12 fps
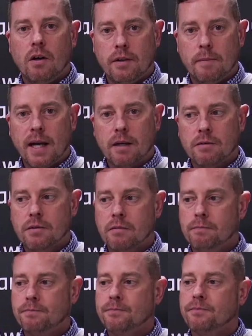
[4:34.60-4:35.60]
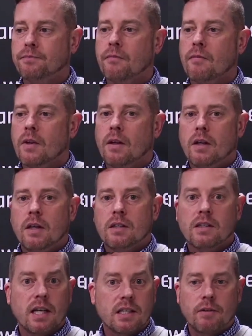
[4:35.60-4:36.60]
on the mouse.
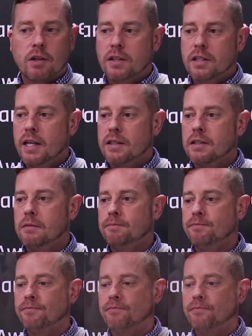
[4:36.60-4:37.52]
So let's have a look at the test.